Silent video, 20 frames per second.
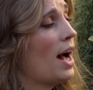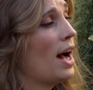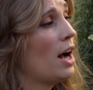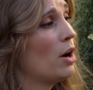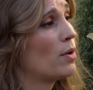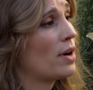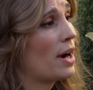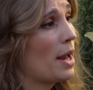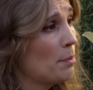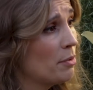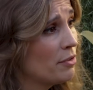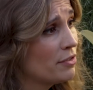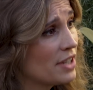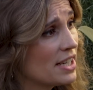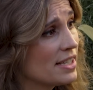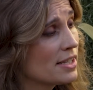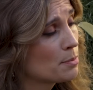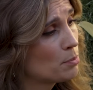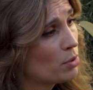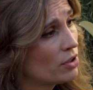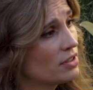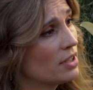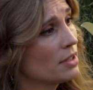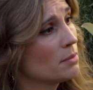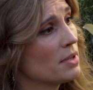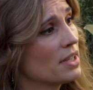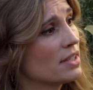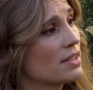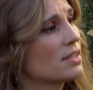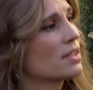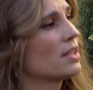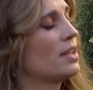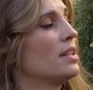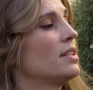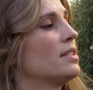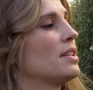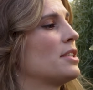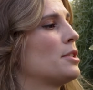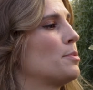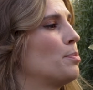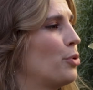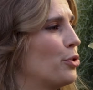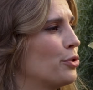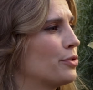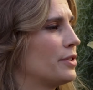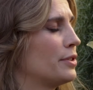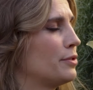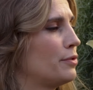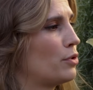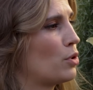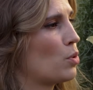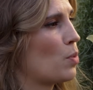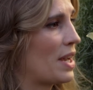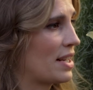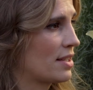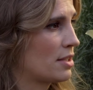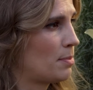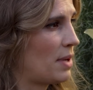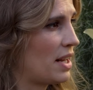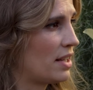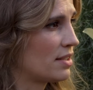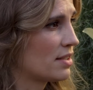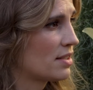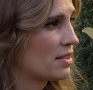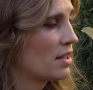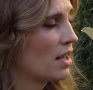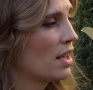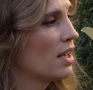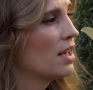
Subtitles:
Our Epiphytes potting mix kit is perfect for wax plants.